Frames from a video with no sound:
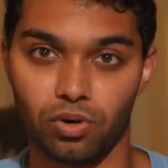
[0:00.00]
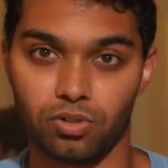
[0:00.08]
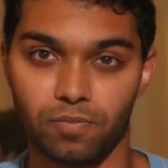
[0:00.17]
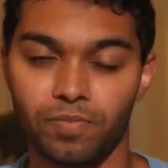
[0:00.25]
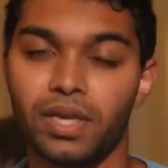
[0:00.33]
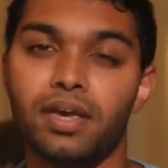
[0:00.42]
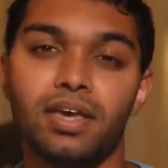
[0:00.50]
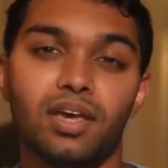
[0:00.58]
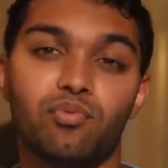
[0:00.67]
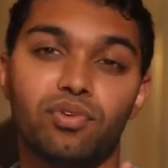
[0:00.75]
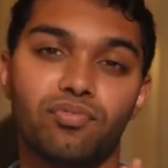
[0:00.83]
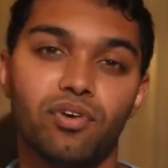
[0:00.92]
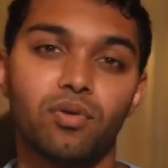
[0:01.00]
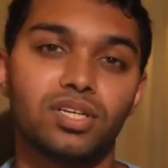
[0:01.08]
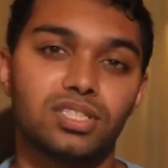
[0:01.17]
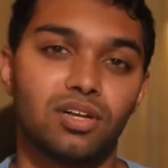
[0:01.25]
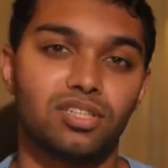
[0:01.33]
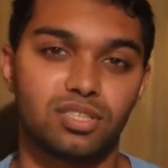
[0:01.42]
world. If we
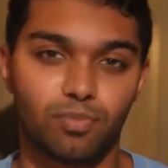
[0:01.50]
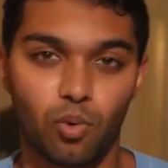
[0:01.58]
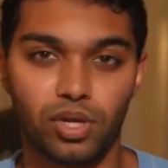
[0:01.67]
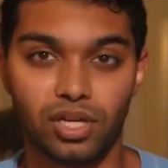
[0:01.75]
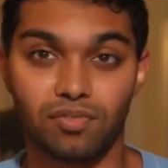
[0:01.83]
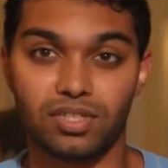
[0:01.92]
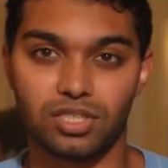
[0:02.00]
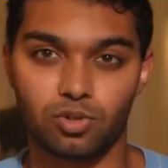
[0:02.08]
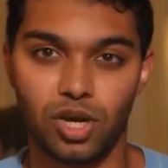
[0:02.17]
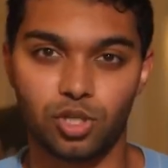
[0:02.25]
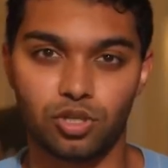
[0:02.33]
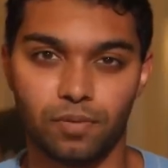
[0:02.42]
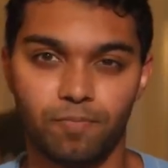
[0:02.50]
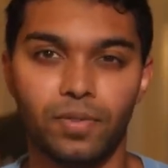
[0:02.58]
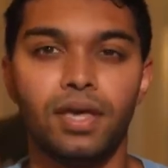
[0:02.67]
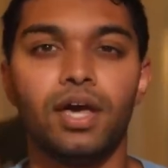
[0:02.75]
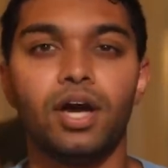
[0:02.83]
focus on this point of destruction,